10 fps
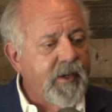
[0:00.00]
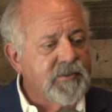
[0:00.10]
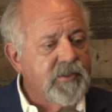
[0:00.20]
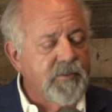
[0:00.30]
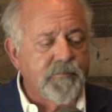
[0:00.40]
And I
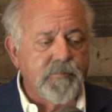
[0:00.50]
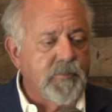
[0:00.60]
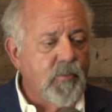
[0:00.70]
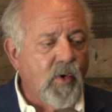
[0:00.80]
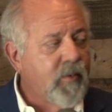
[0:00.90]
said,
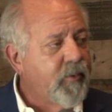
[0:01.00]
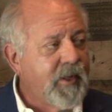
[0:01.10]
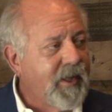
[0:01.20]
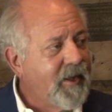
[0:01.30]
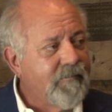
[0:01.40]
Norma, we
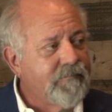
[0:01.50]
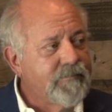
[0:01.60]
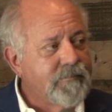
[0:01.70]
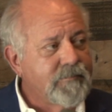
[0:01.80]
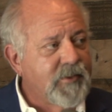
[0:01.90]
can't
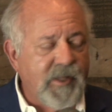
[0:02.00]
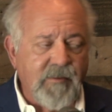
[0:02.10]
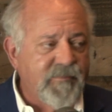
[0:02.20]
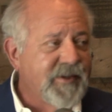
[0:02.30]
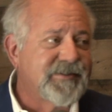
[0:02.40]

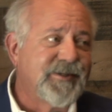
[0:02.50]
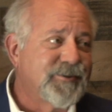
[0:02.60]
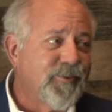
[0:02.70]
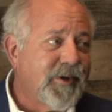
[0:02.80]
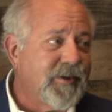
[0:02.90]
fix
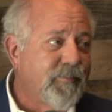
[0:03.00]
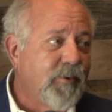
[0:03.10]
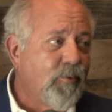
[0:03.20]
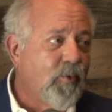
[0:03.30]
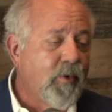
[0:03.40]
this ring to
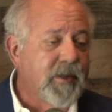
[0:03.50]
be worn.